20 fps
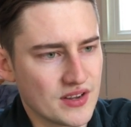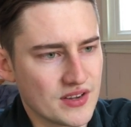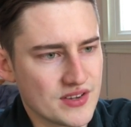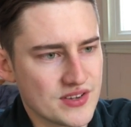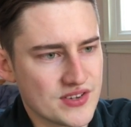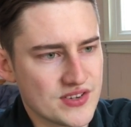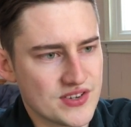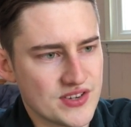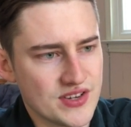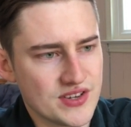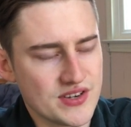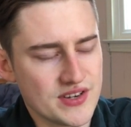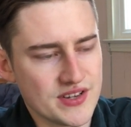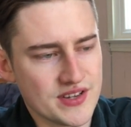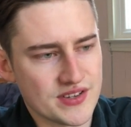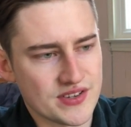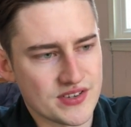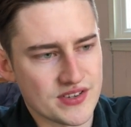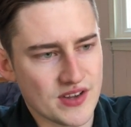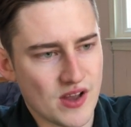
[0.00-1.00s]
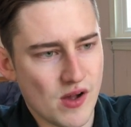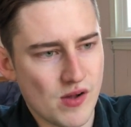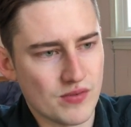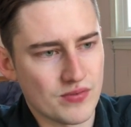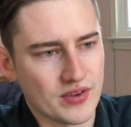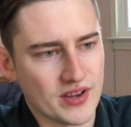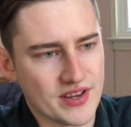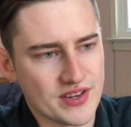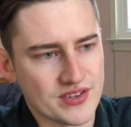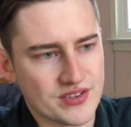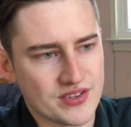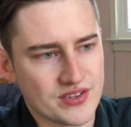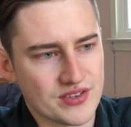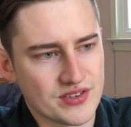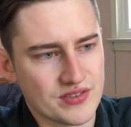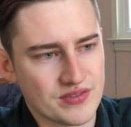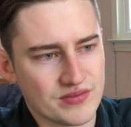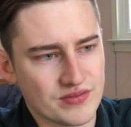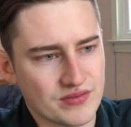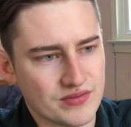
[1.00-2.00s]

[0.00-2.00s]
Sydney itself has